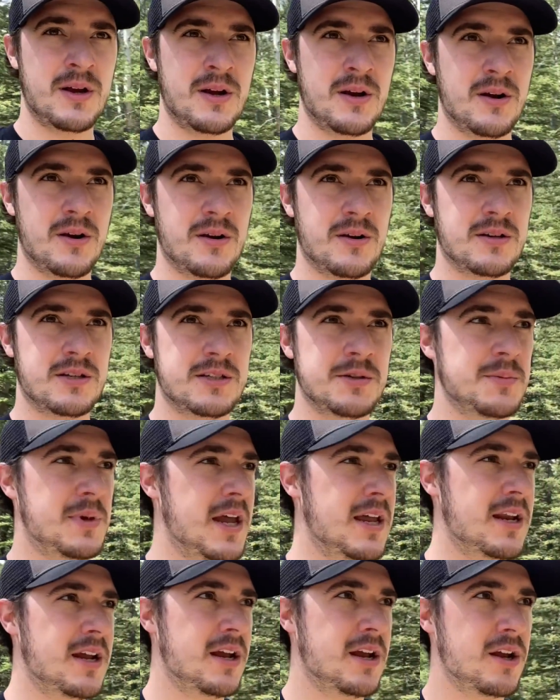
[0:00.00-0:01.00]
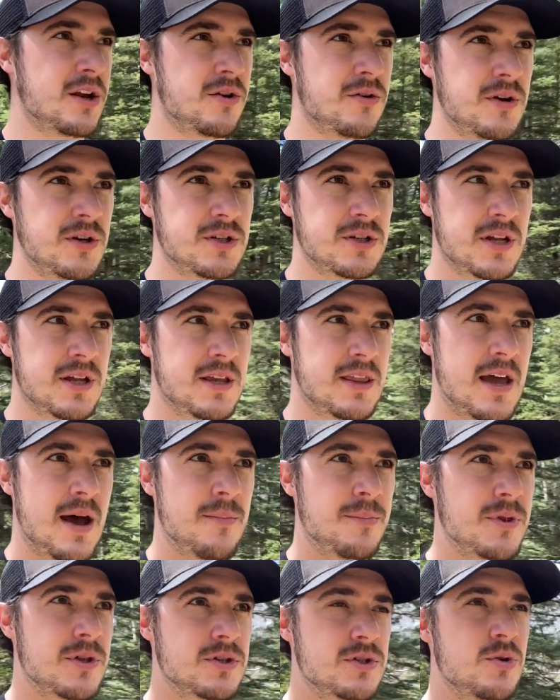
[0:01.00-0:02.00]
or some kind of creature like that,
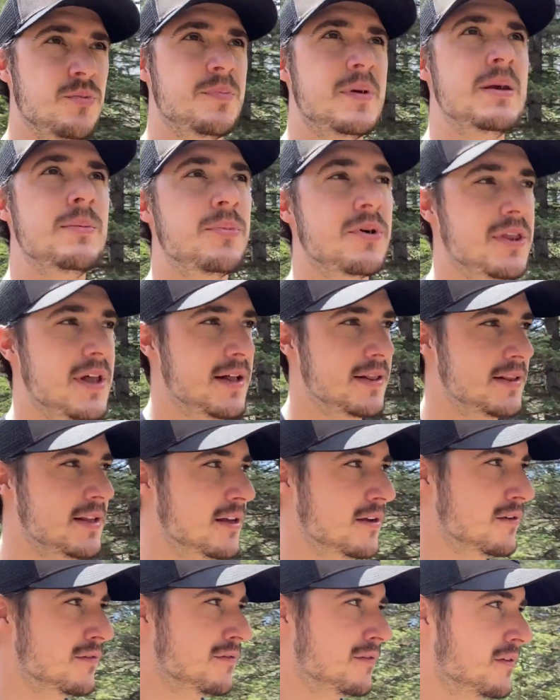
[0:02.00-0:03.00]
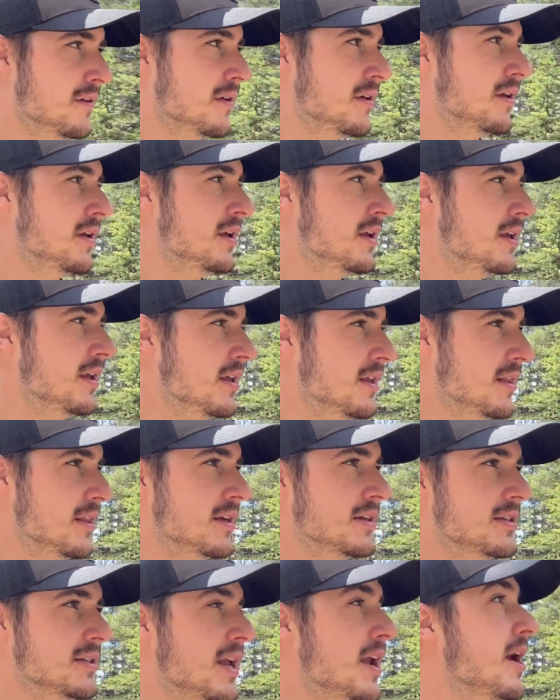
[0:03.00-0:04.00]
but there's no people that live in
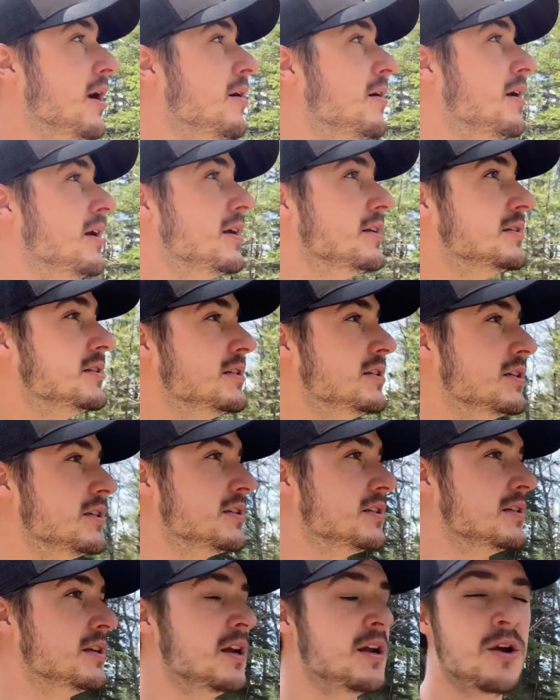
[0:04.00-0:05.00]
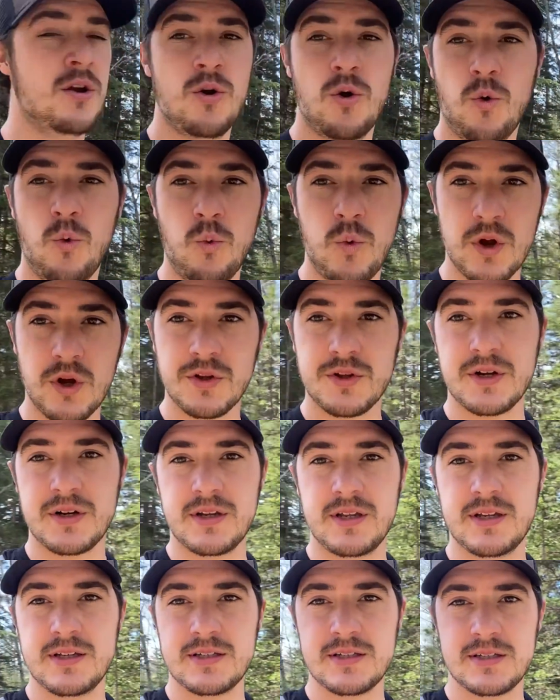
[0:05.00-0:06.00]
this area. It's just
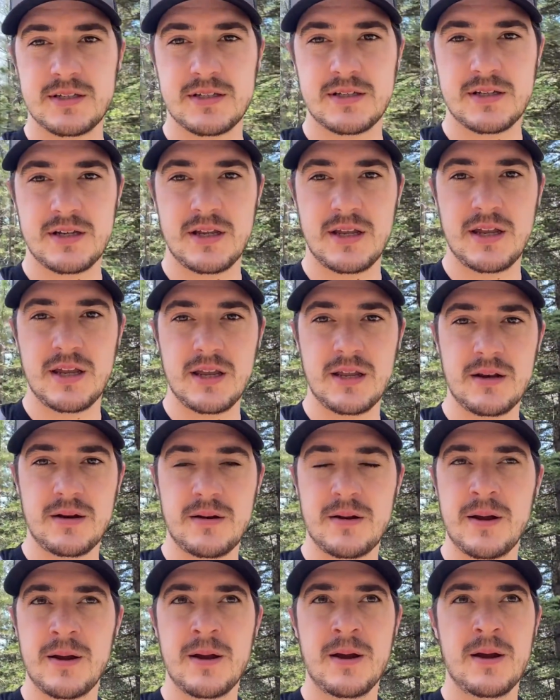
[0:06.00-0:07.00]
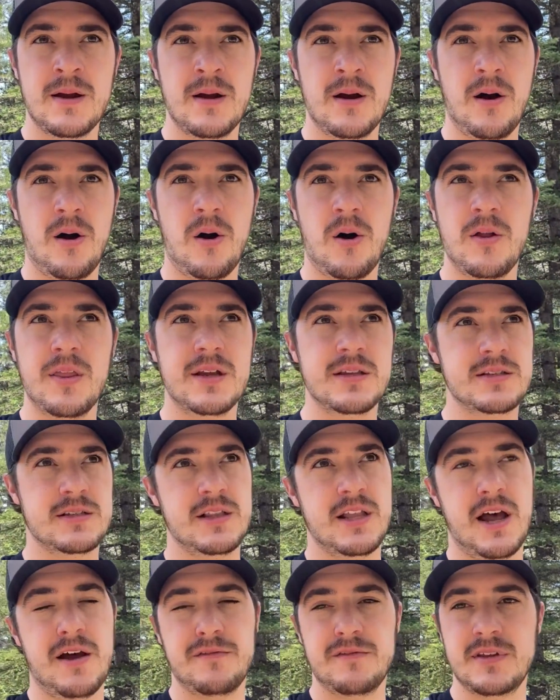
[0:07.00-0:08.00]
wilderness, and all that's
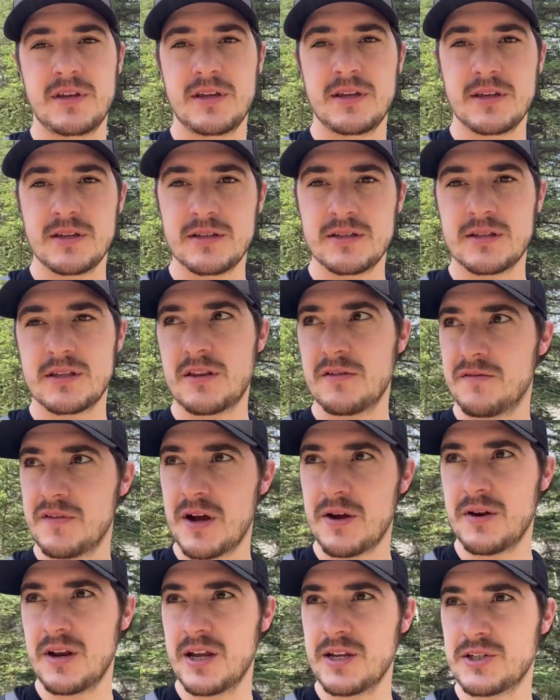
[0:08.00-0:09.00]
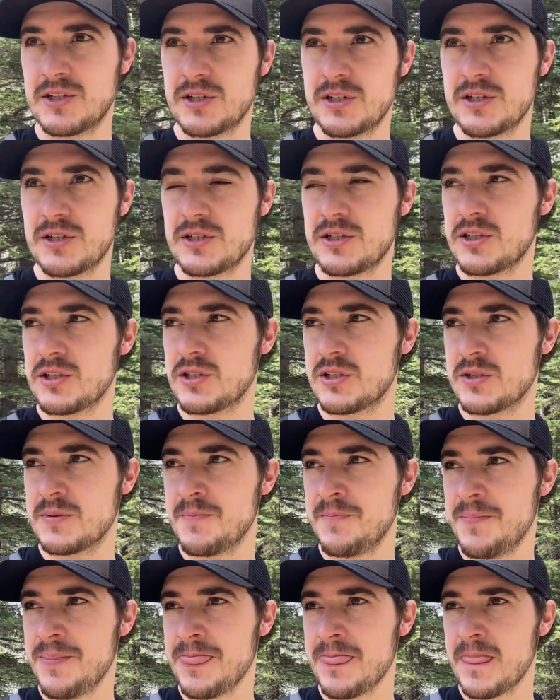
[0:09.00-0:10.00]
left is the foundation. It just
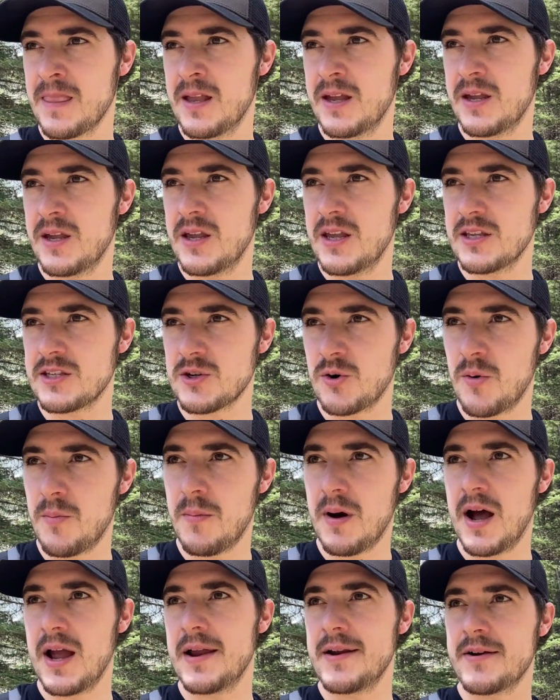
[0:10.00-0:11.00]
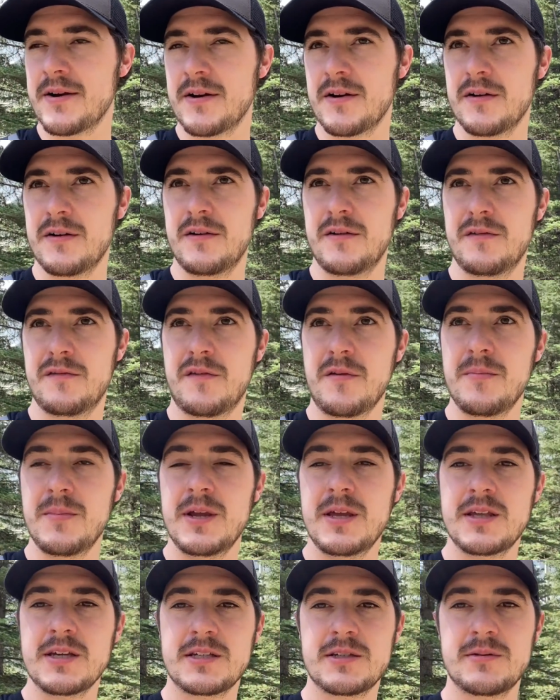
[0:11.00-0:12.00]
is a reminder for me
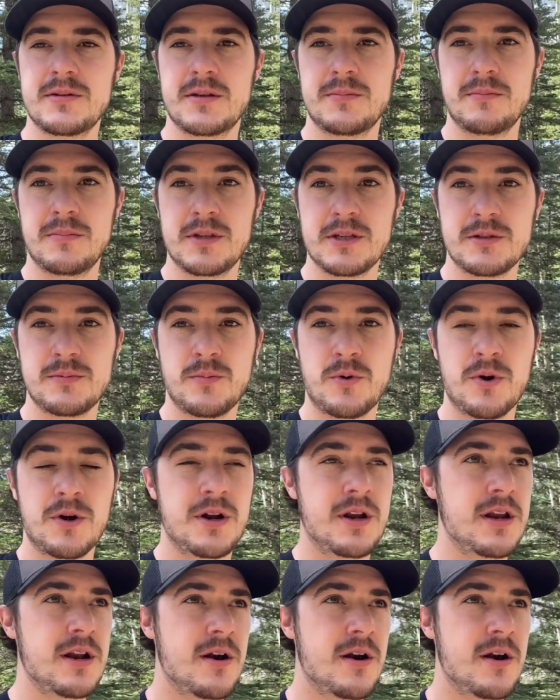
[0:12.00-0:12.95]
this this morning,